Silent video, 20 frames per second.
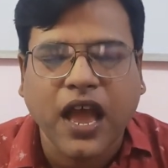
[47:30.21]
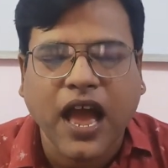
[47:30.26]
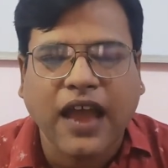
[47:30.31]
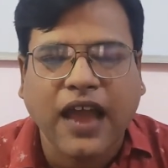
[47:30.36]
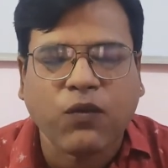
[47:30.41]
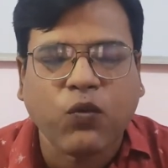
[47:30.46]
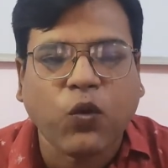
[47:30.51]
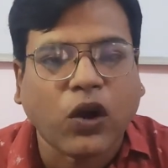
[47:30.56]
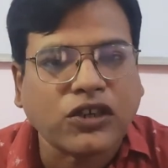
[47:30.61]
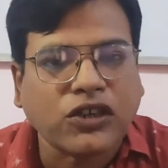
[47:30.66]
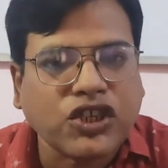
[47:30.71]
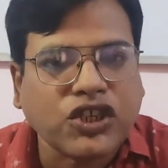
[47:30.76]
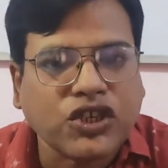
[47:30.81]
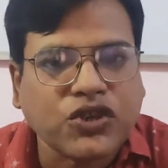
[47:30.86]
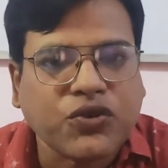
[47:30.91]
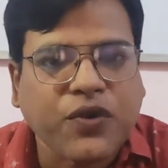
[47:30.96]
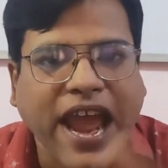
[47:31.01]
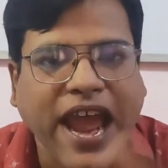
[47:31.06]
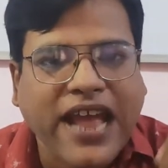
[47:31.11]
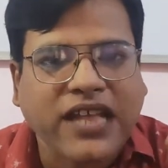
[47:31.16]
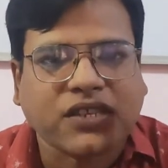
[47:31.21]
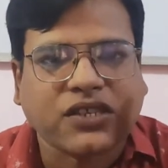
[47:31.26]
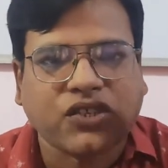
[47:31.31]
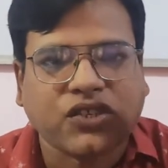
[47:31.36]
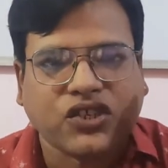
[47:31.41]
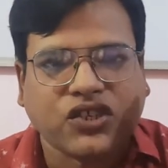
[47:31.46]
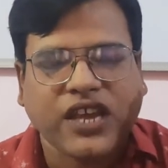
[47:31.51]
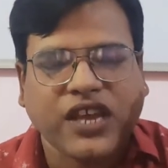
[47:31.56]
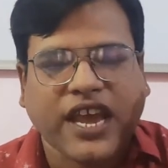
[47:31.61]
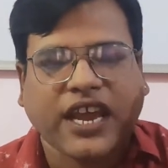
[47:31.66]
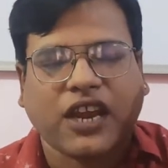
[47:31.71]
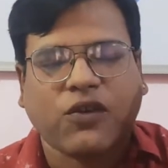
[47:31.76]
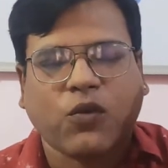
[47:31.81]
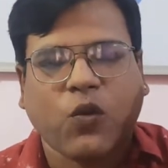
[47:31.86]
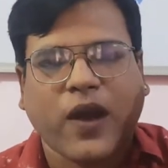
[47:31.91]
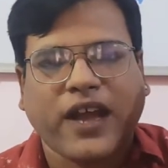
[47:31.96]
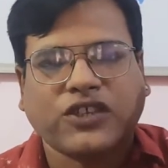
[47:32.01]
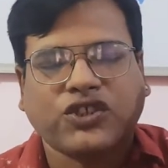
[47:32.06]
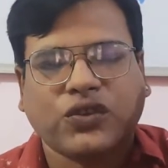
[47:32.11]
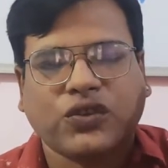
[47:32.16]
I want you to answer the second
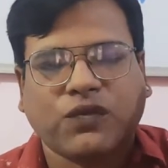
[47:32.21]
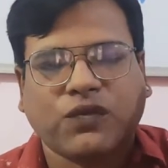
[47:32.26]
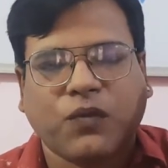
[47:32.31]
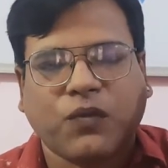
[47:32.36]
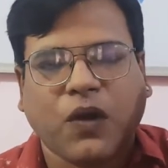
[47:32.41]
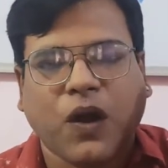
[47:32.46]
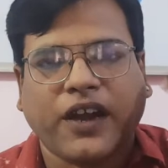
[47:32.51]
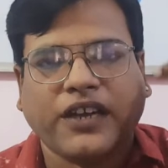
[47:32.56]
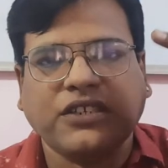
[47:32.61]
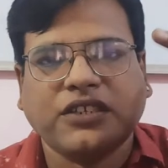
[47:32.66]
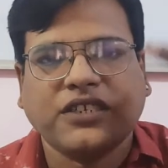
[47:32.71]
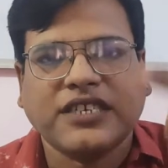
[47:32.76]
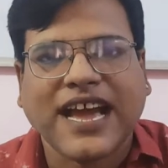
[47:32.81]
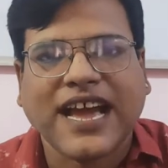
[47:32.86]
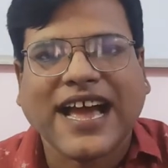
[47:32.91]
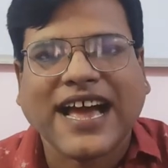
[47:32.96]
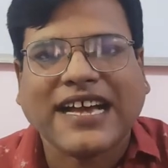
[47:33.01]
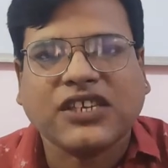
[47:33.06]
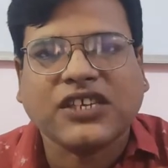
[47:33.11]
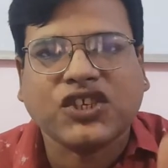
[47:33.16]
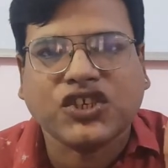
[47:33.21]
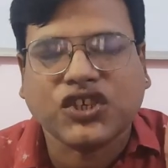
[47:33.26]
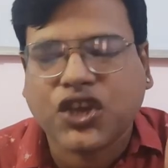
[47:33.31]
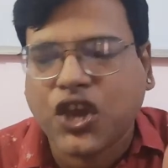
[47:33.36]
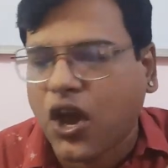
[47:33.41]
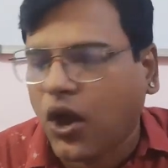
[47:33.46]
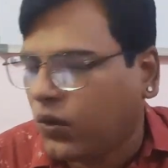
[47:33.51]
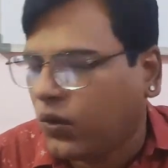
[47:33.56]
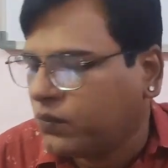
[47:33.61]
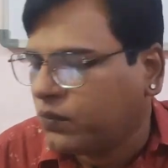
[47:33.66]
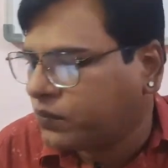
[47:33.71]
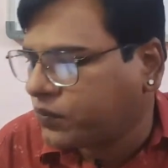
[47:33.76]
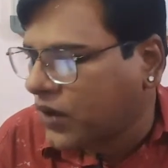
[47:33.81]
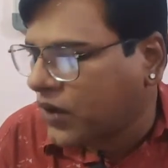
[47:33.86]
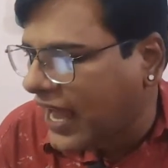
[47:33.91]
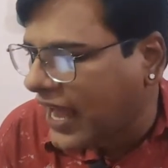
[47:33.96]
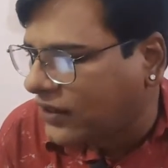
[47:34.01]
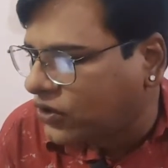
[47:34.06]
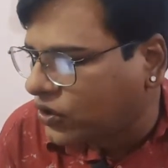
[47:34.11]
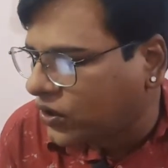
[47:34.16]
question of mine. Does your
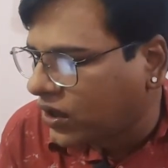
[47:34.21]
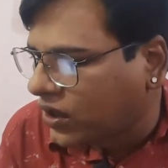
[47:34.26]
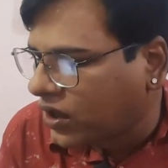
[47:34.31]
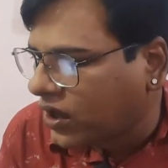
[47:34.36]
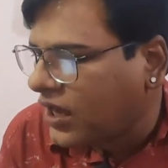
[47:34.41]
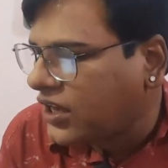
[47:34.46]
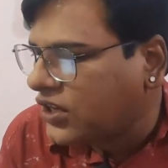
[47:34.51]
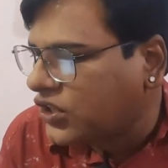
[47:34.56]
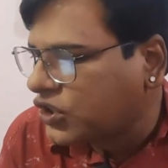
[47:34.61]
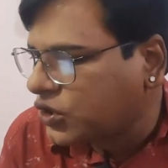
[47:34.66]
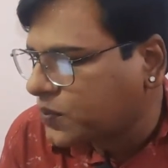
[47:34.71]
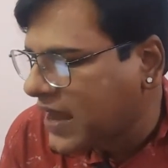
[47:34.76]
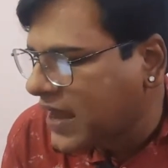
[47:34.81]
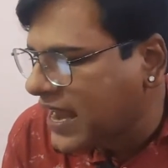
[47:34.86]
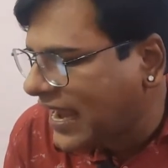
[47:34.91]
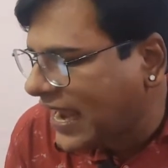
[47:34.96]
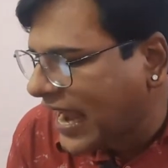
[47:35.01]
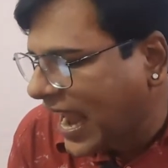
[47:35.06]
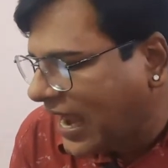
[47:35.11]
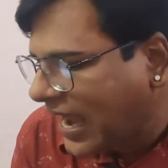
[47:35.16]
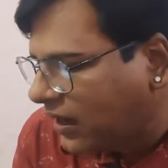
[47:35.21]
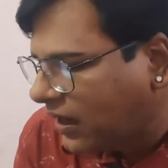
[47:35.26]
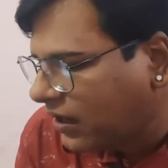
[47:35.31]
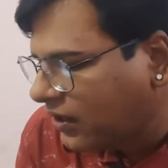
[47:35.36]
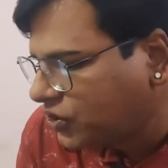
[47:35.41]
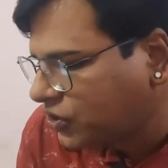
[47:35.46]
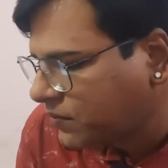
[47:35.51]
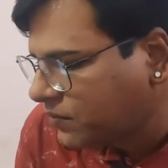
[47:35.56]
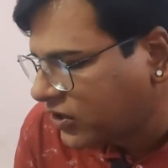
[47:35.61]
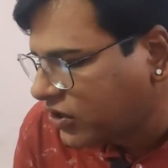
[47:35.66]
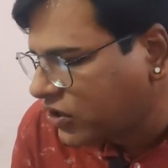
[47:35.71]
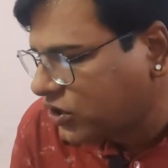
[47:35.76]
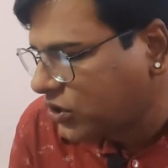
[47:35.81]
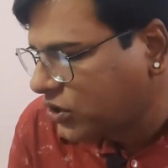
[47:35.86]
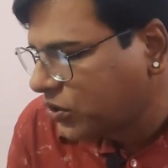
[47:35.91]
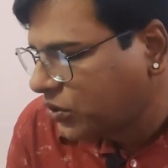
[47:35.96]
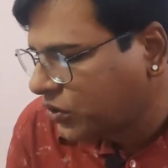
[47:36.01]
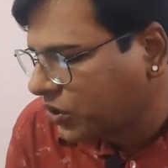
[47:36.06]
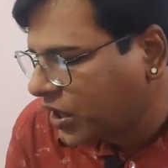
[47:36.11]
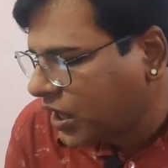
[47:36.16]
brother speak English, Maksud?